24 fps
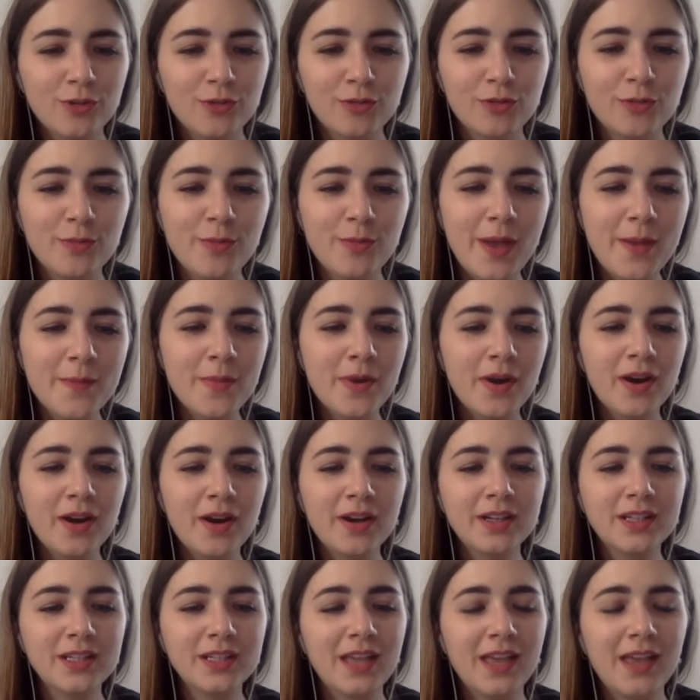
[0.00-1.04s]
from my
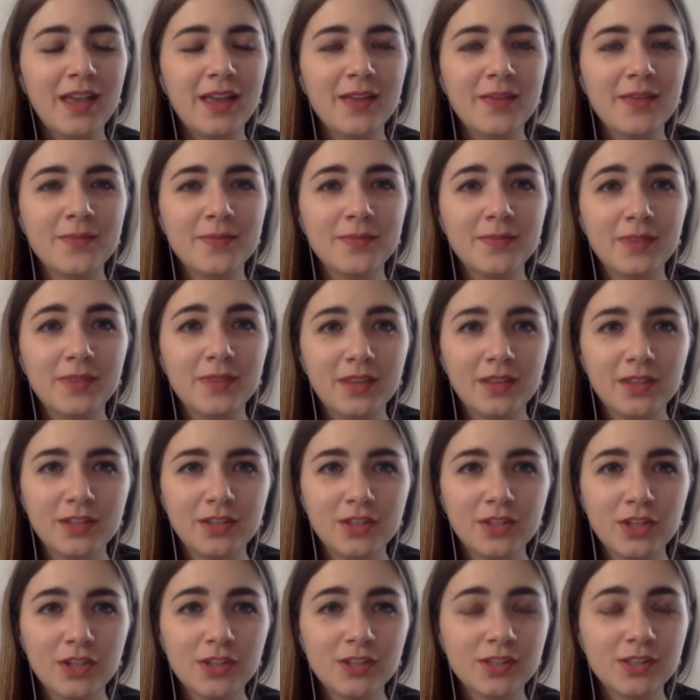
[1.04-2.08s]
part.
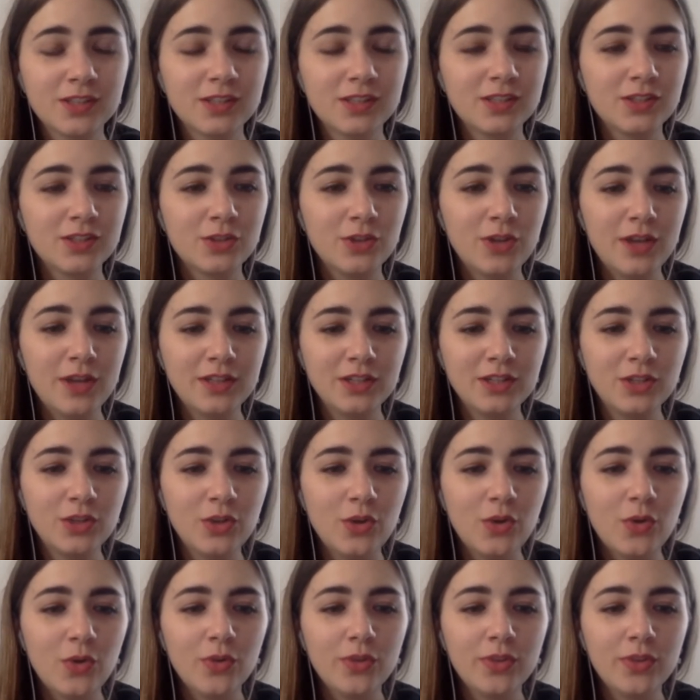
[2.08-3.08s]
Just to let you know,